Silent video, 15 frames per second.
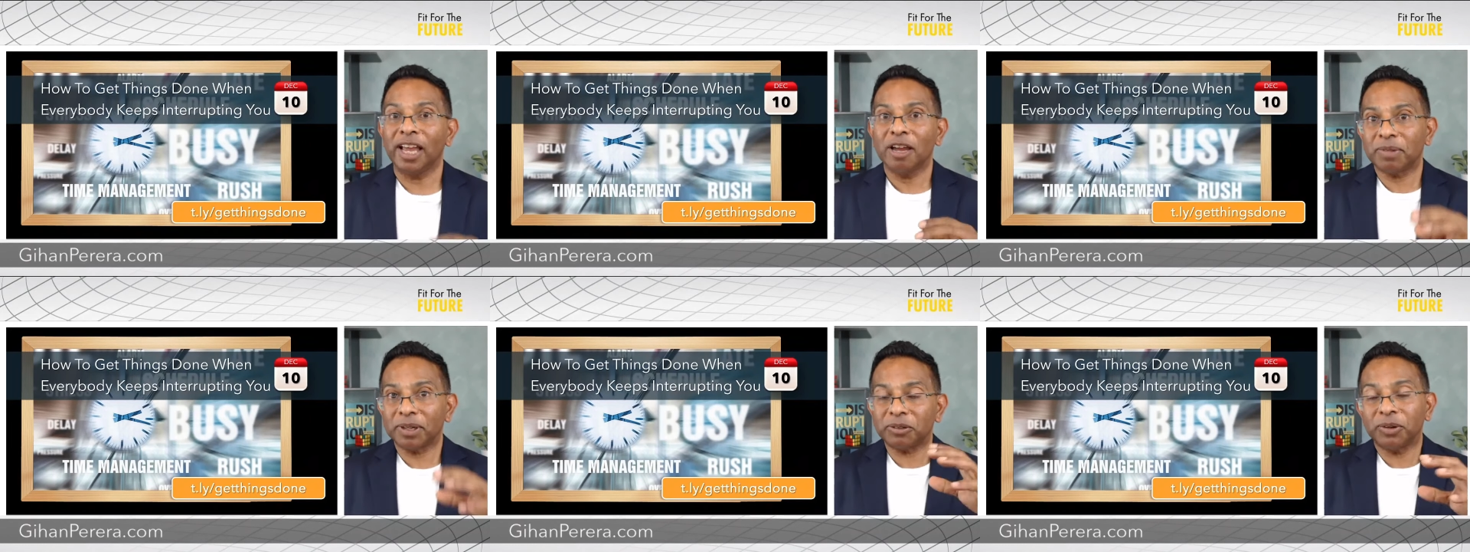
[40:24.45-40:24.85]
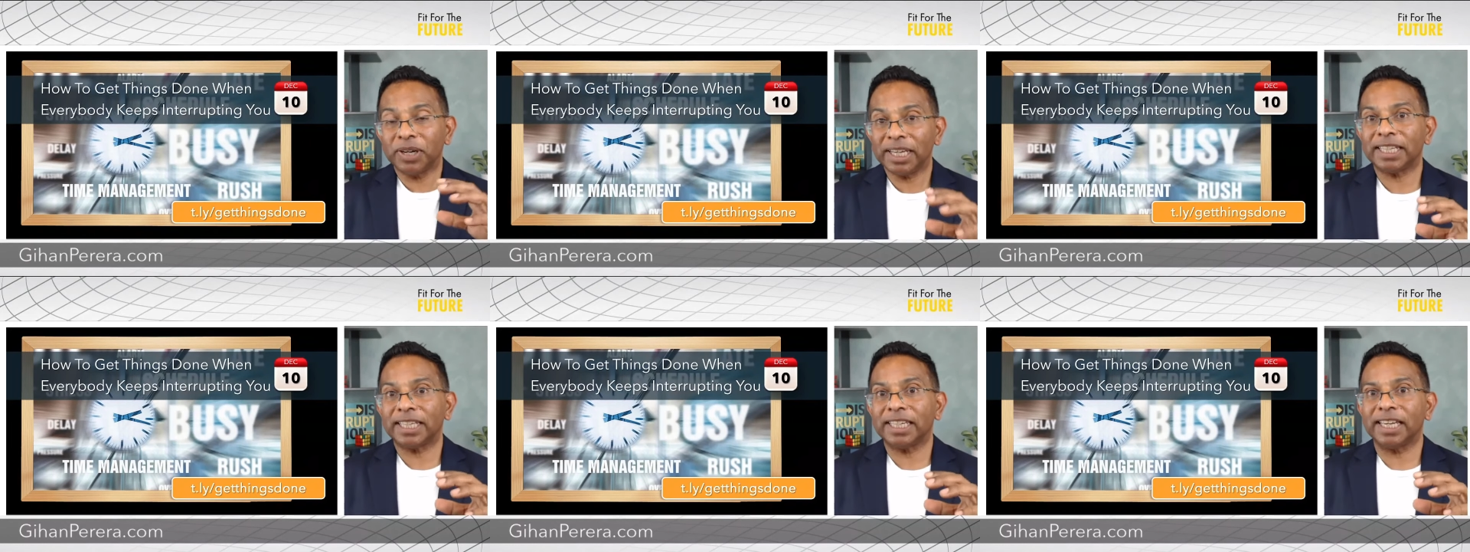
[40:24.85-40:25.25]
But
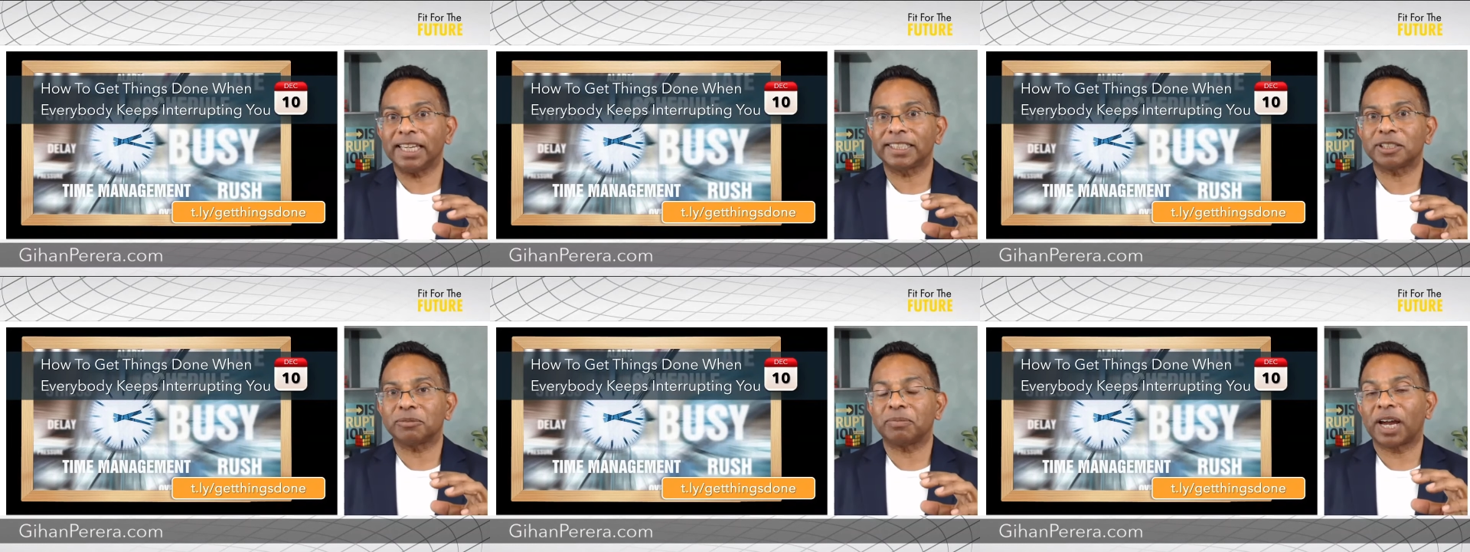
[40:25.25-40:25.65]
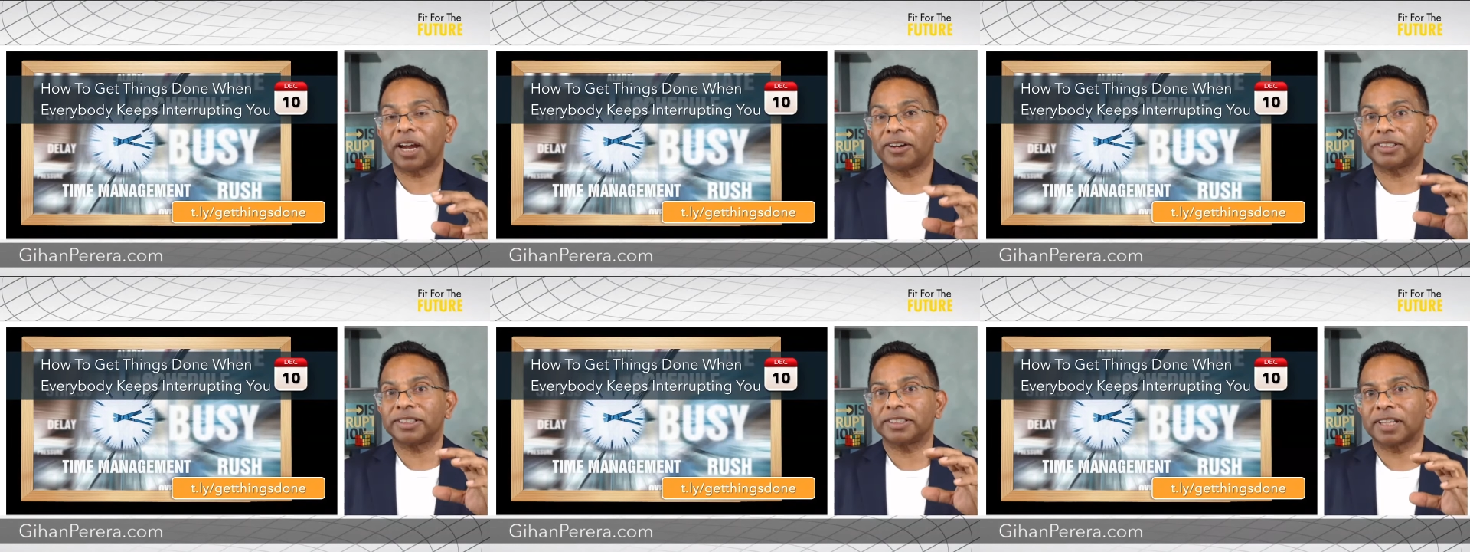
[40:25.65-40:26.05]
really, it's
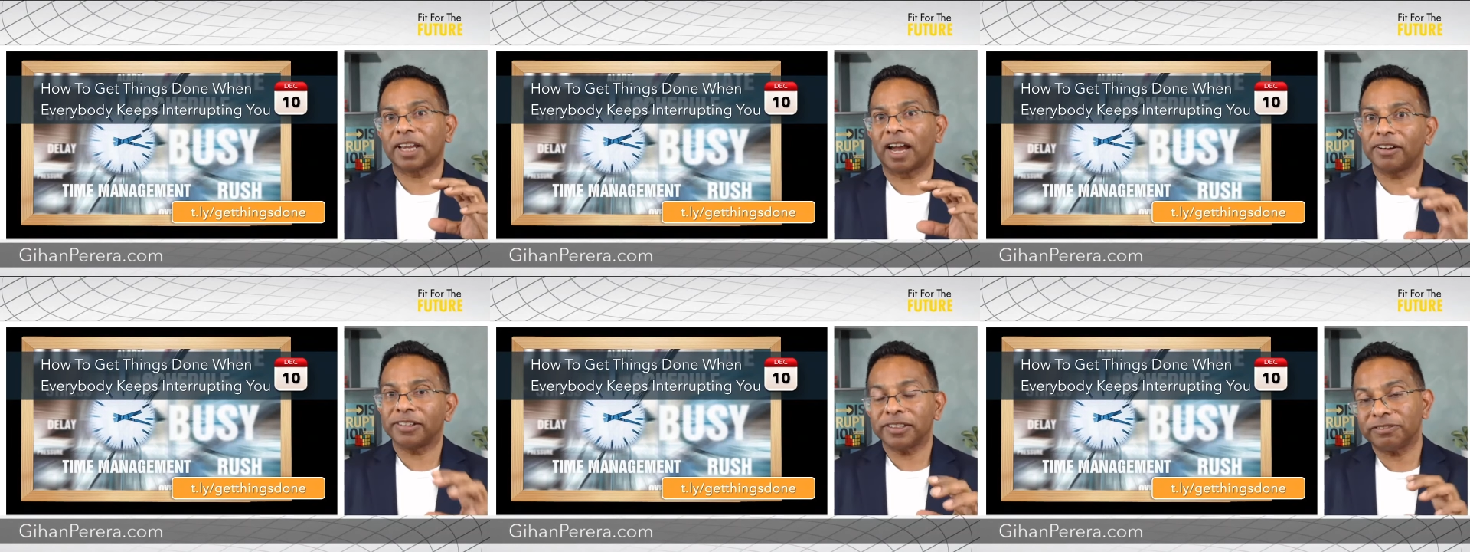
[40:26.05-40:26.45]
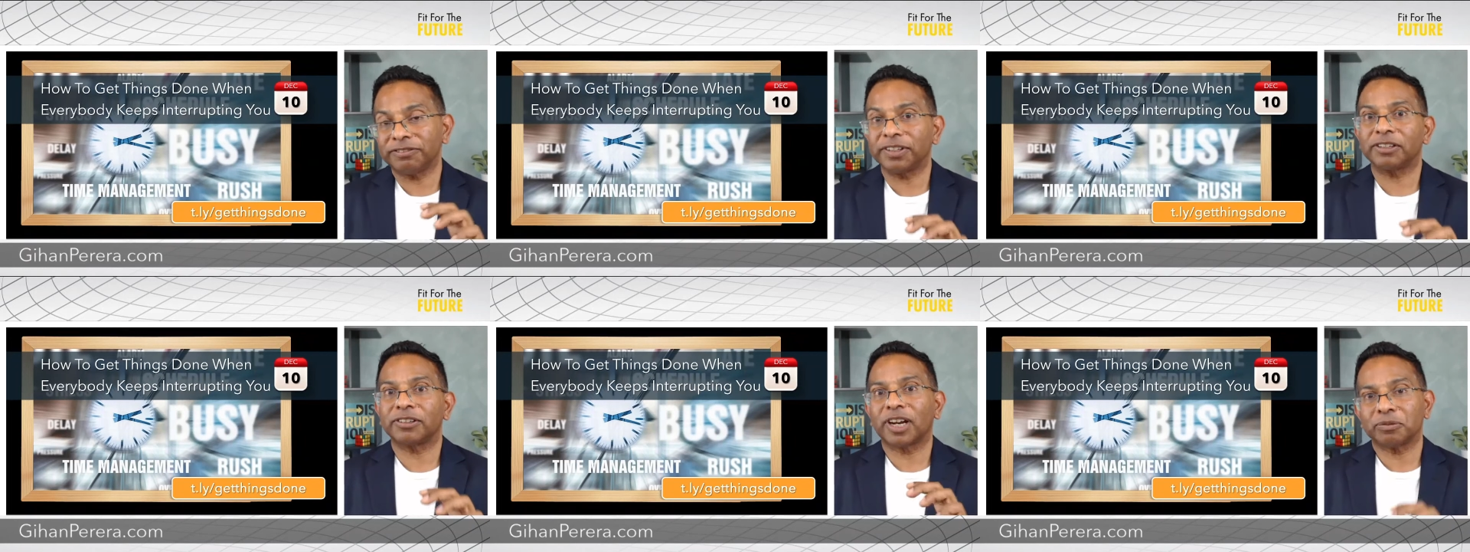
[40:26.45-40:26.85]
about how you
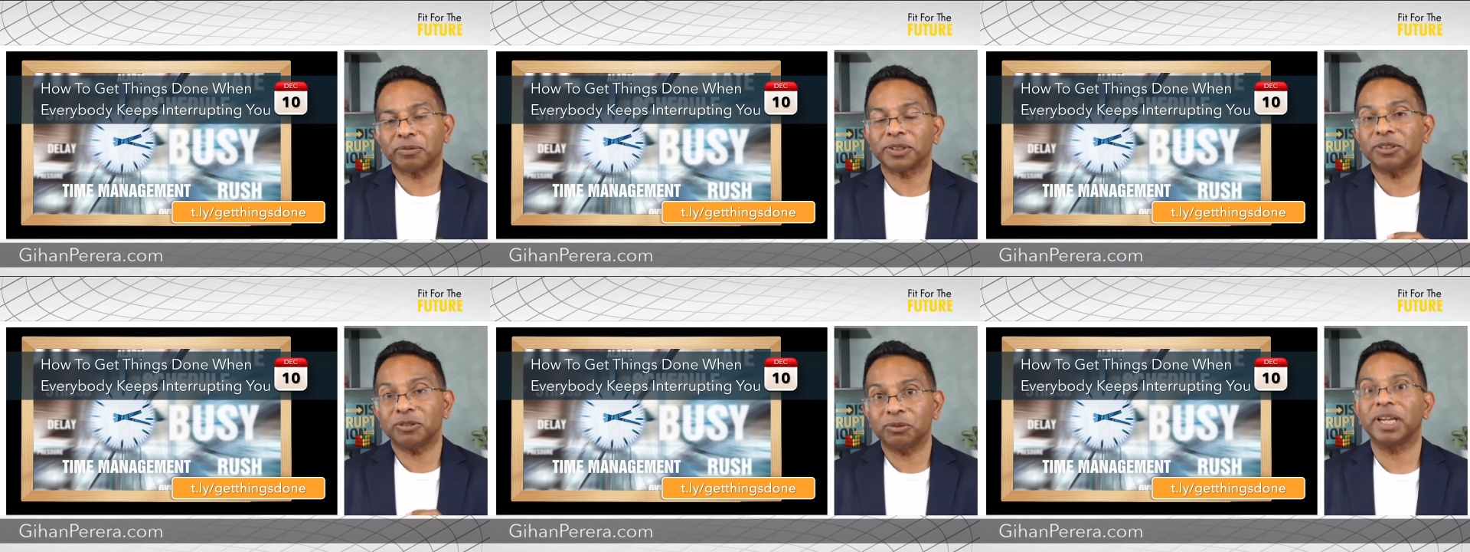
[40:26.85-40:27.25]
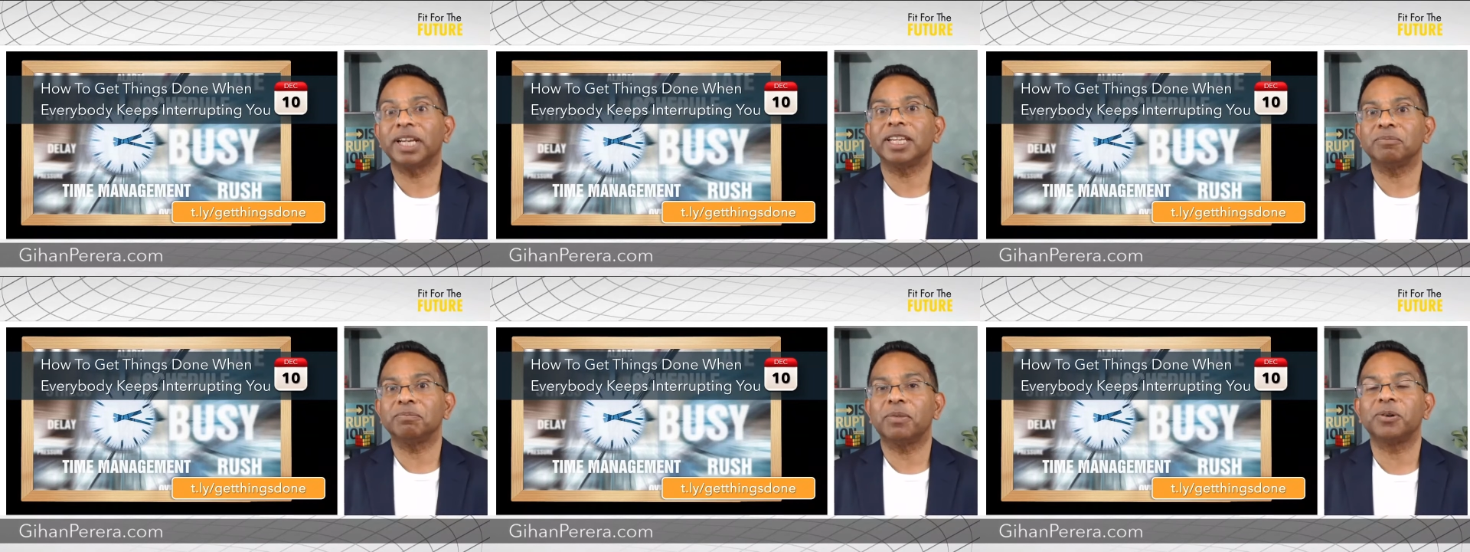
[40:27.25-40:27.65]
figure out what's
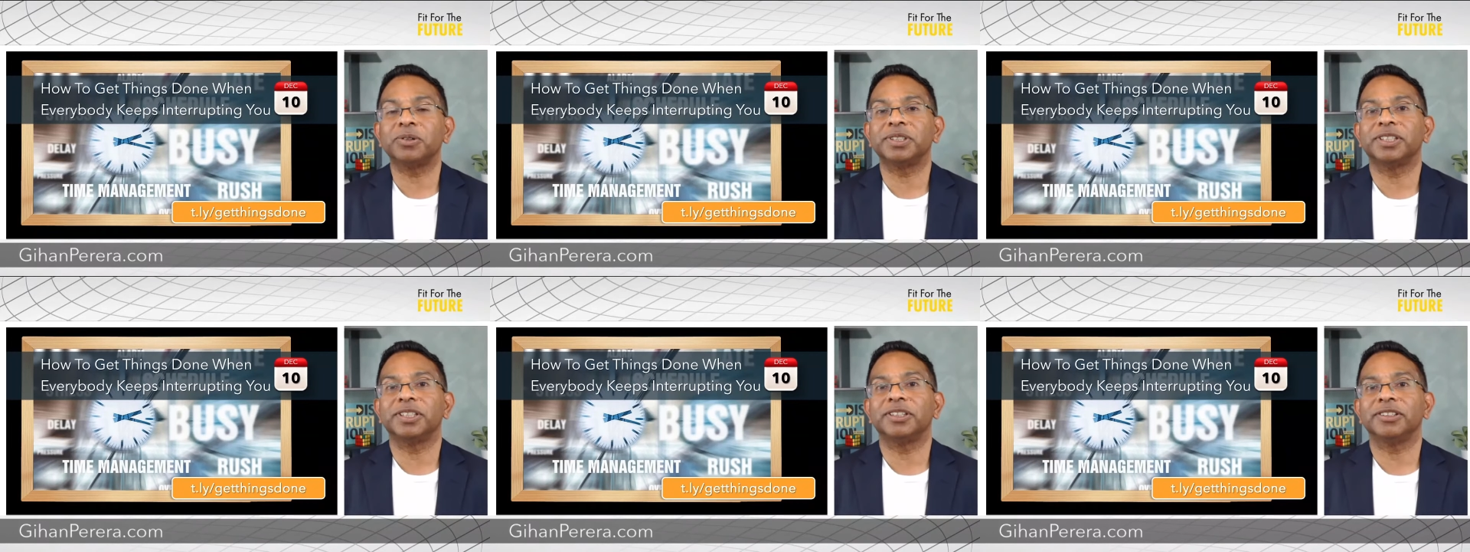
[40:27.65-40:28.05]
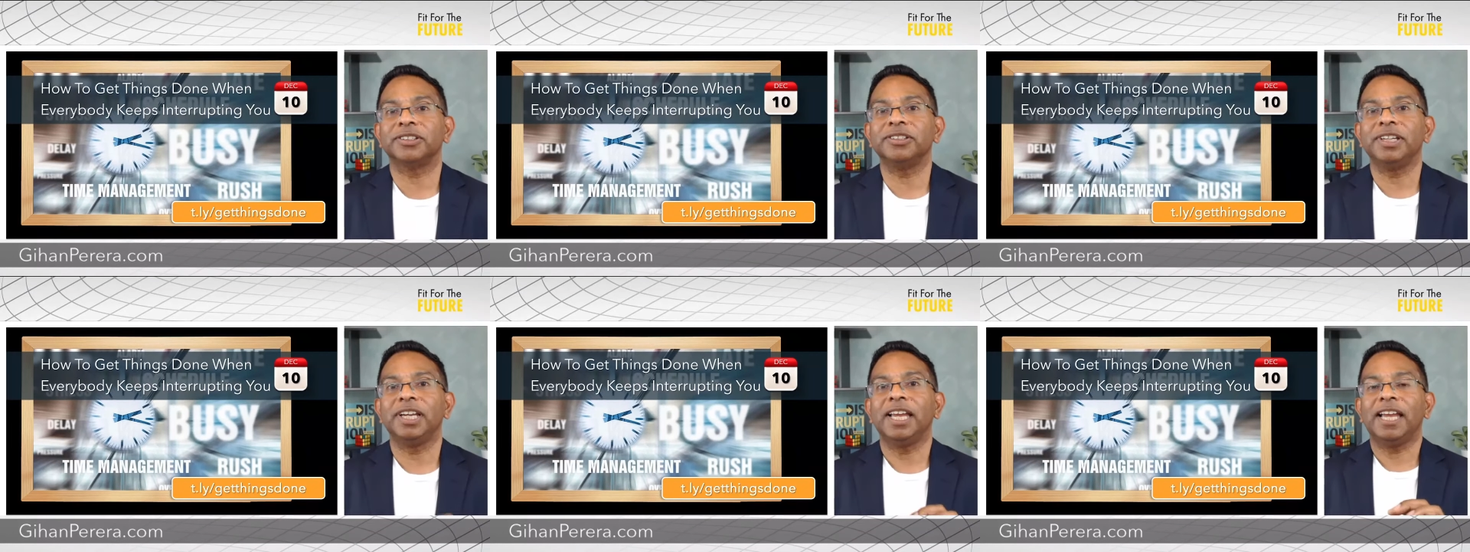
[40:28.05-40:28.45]
really important to you